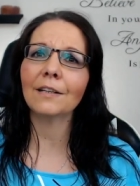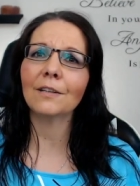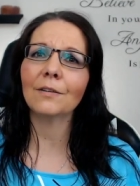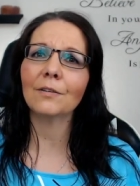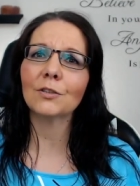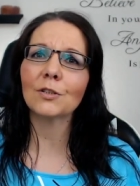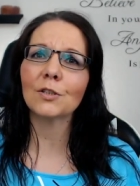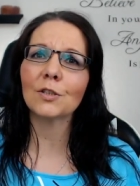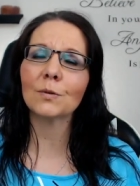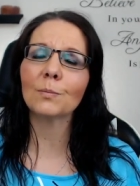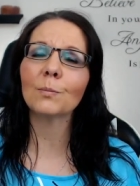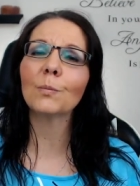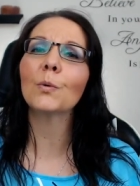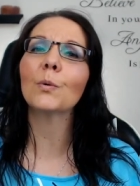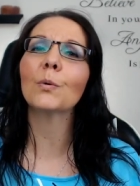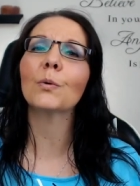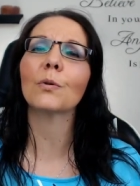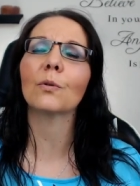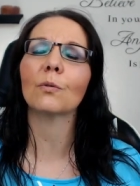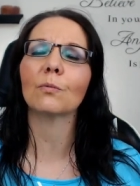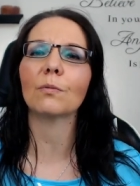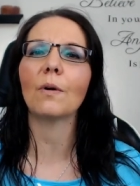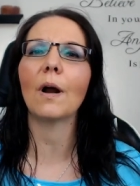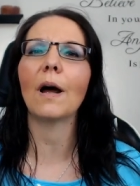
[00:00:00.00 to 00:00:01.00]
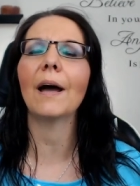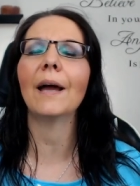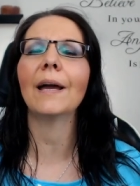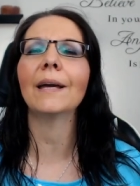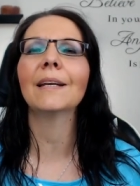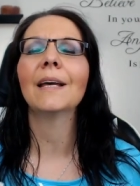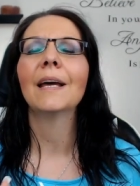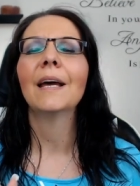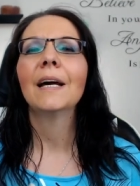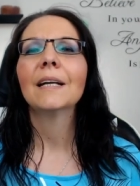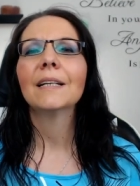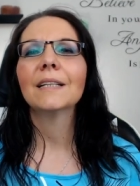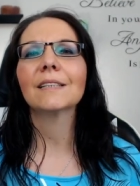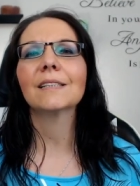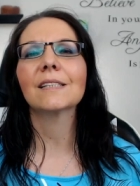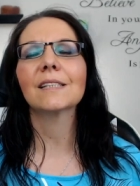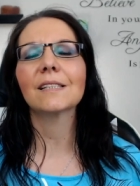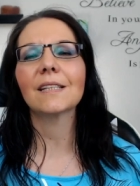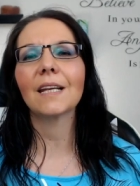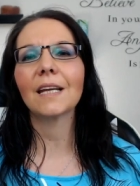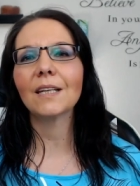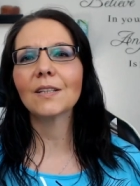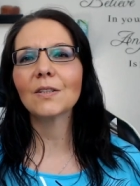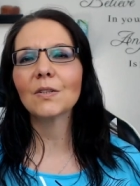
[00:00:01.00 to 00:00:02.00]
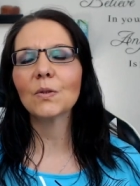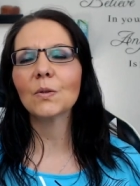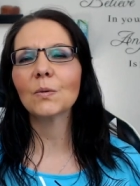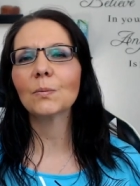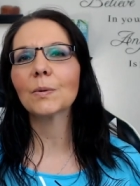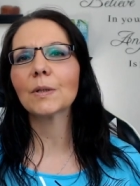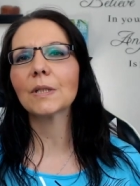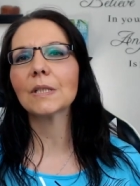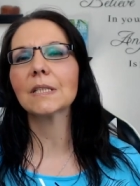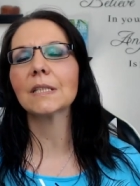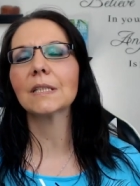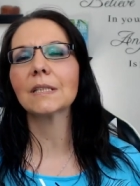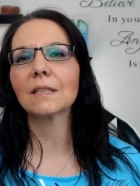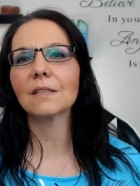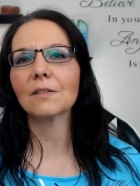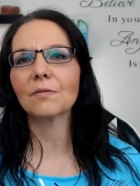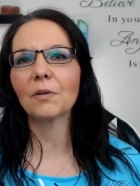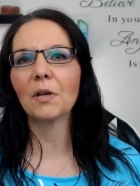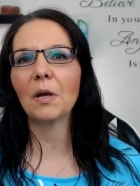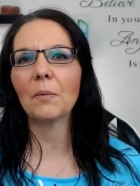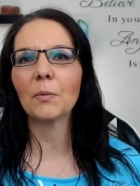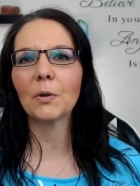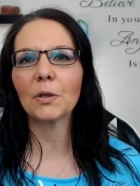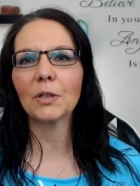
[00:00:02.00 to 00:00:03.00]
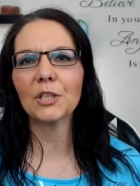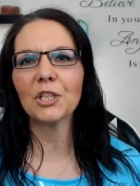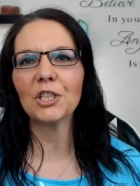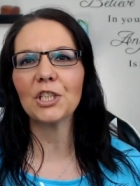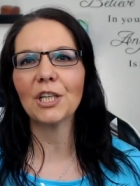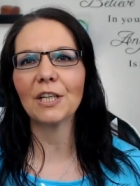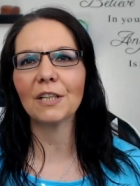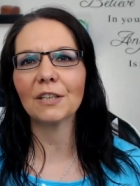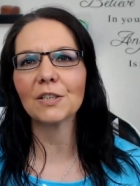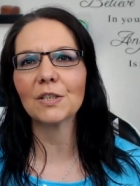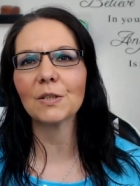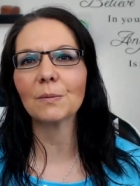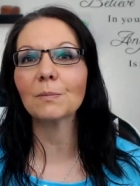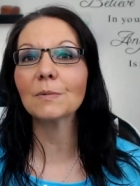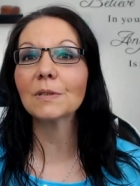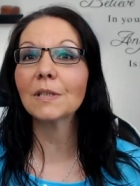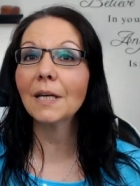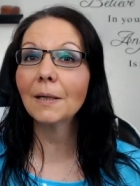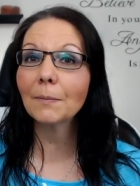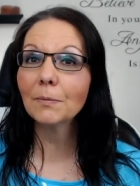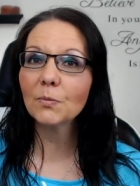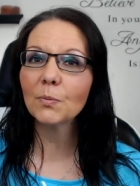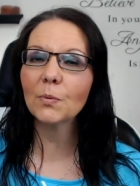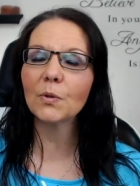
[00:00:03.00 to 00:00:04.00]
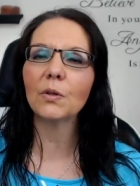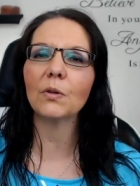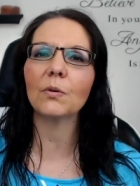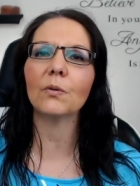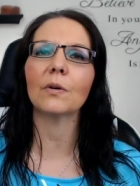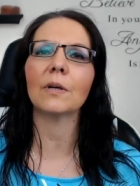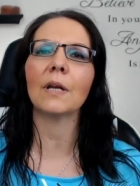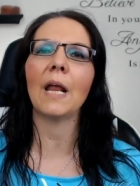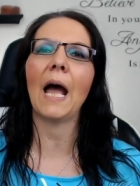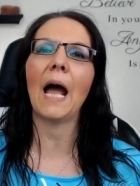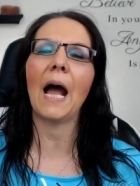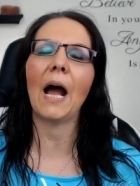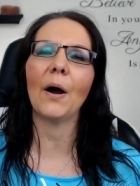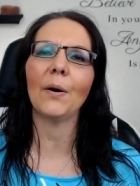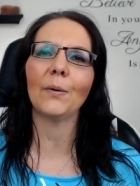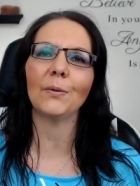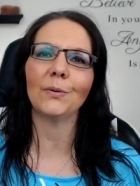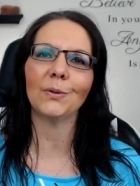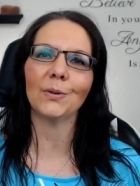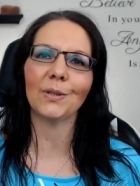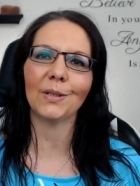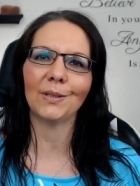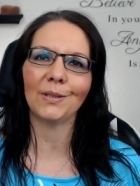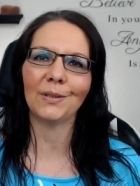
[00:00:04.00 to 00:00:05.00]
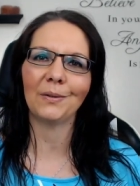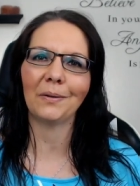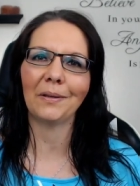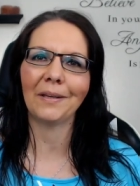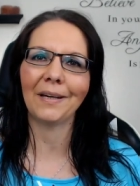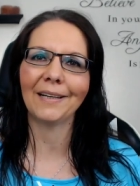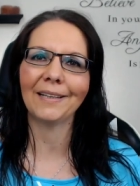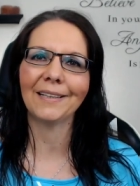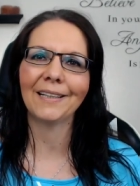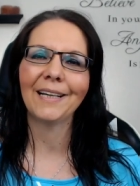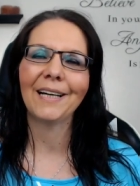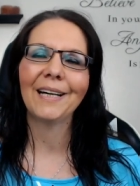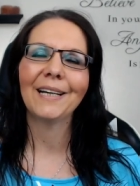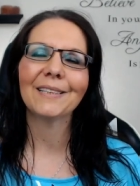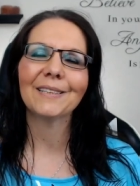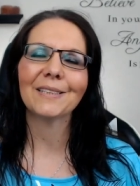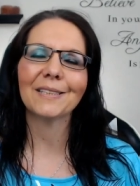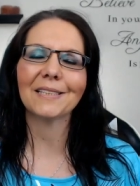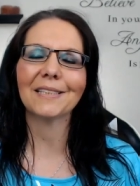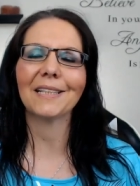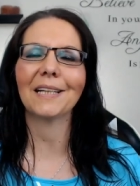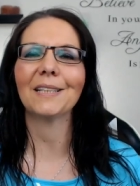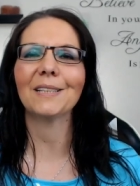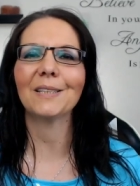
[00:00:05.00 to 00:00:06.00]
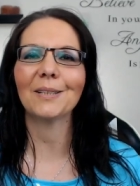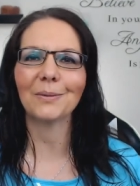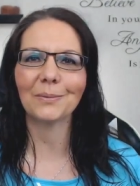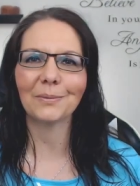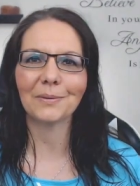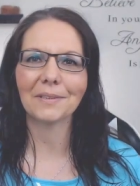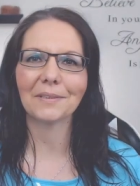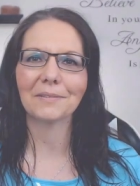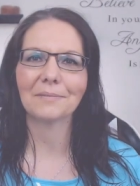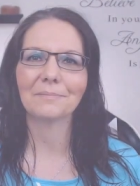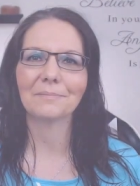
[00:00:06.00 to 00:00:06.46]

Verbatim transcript: smooth ride, then stay tuned because in this video I'm going to share some tips with you on how you can do that. Stay tuned.